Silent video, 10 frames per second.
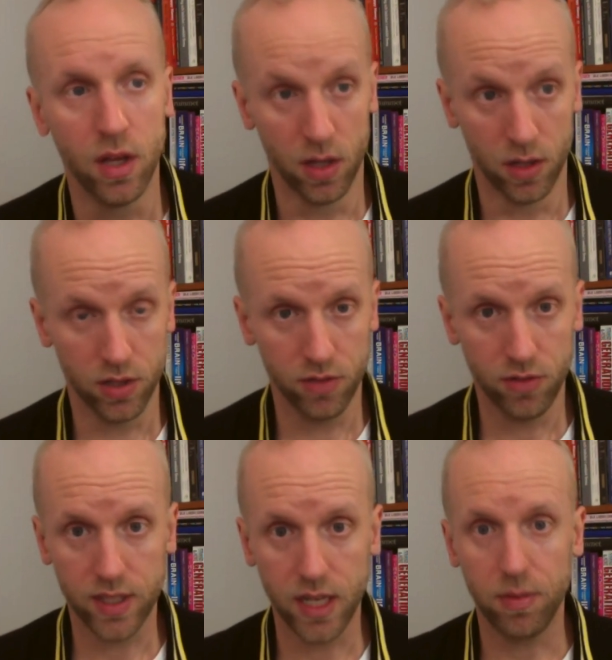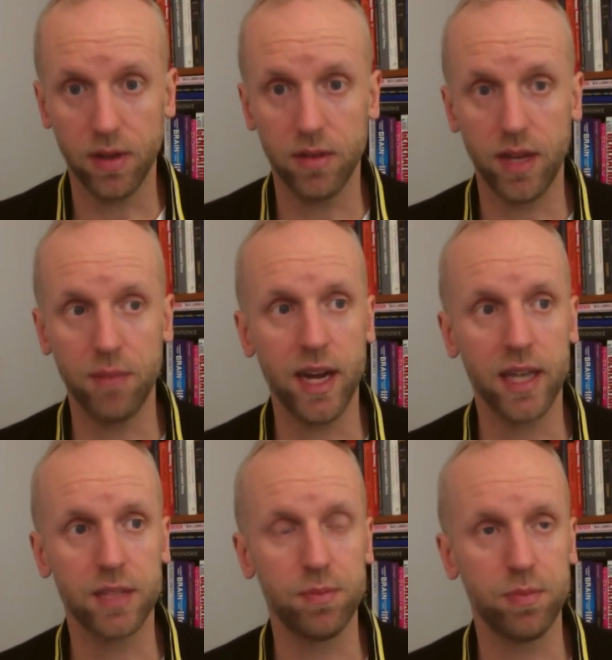So for example, in
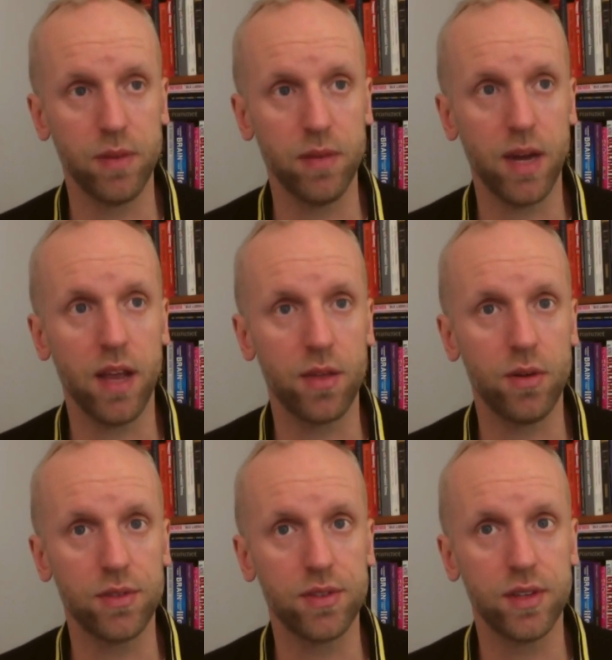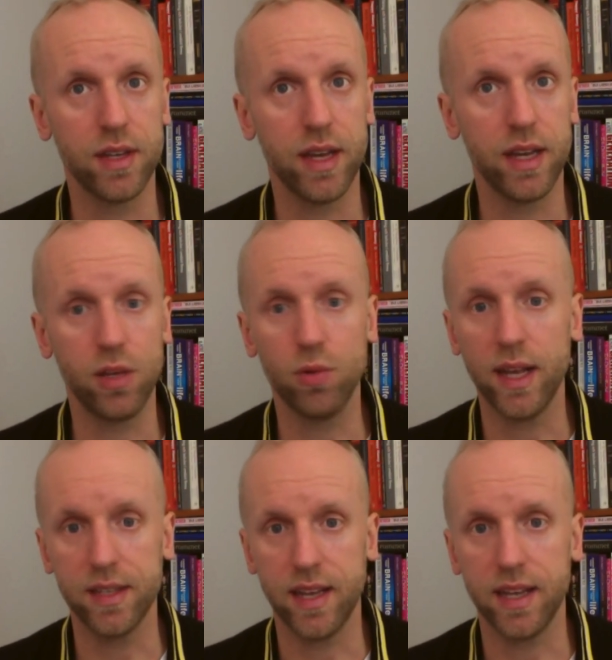my thought,
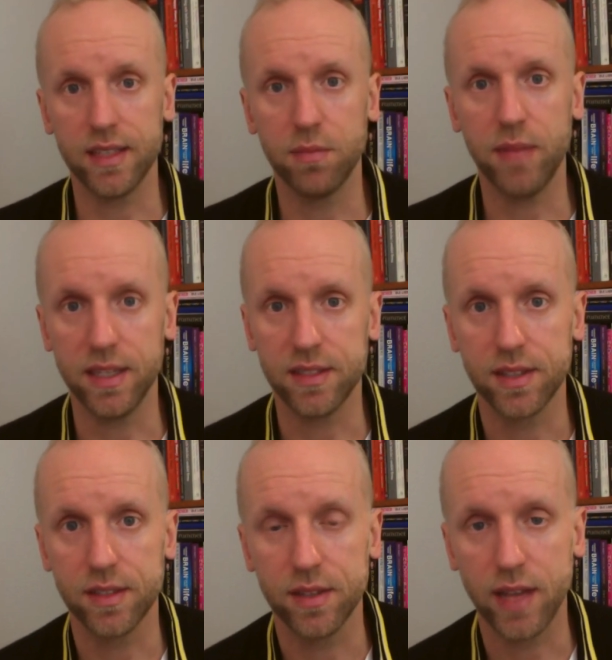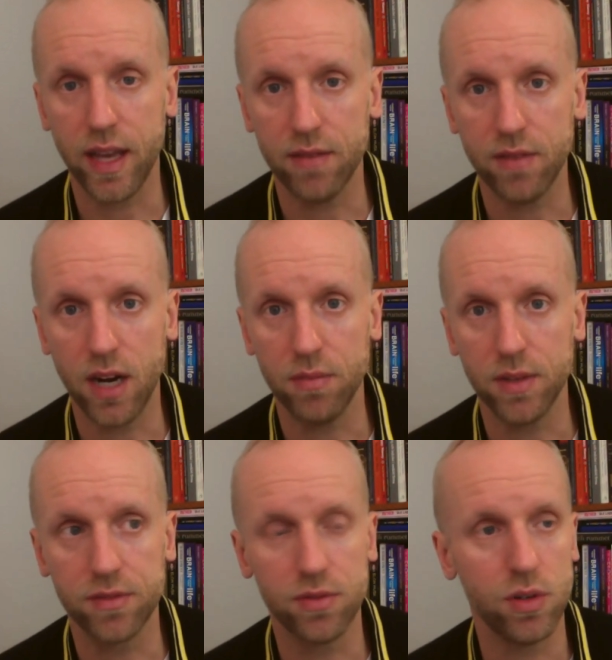US has the best
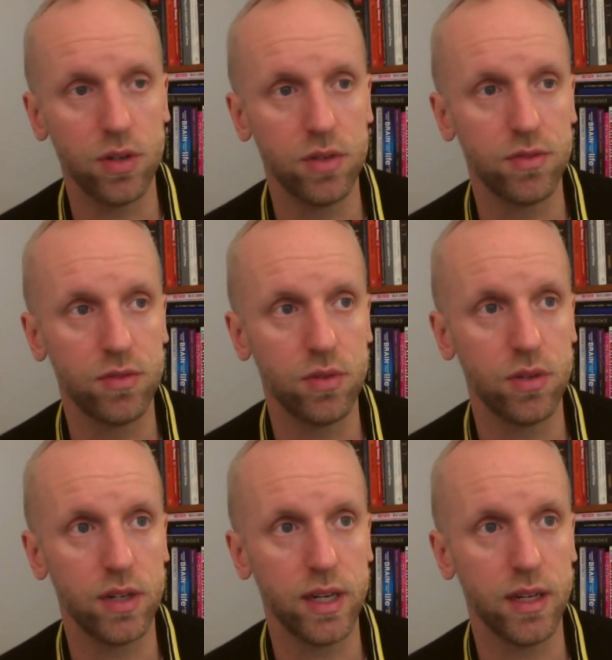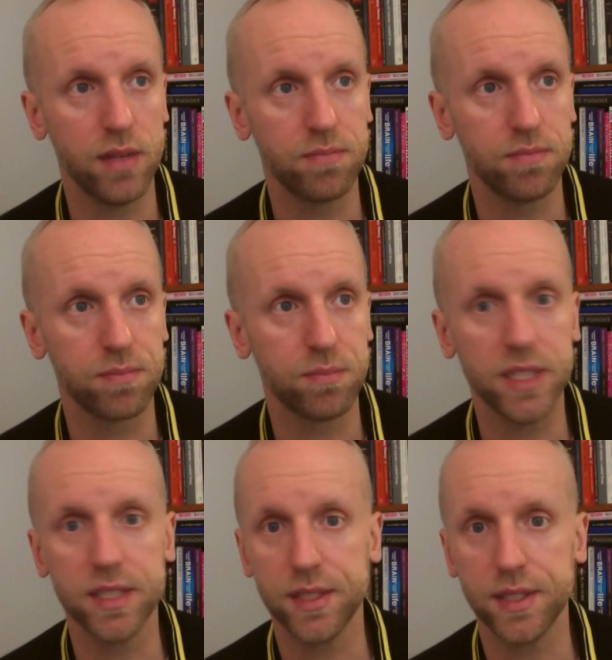environment for
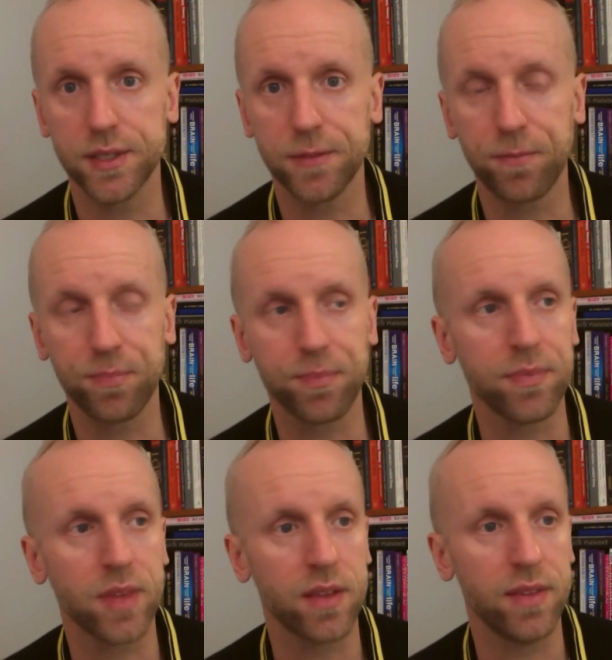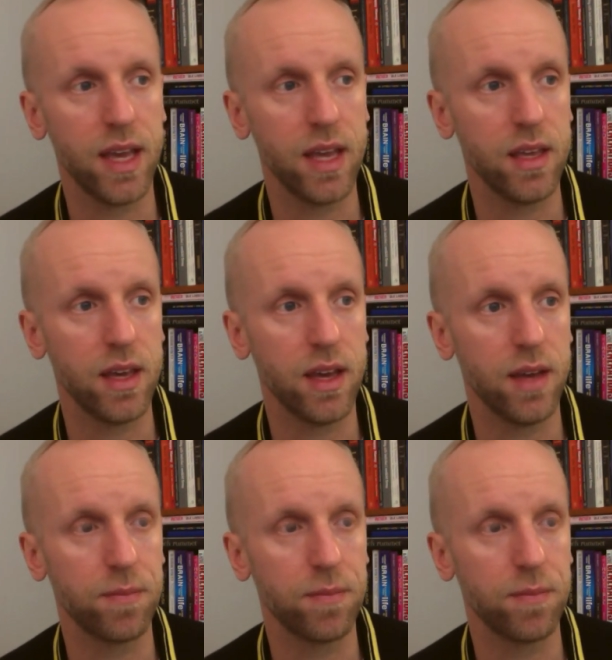businesses. Their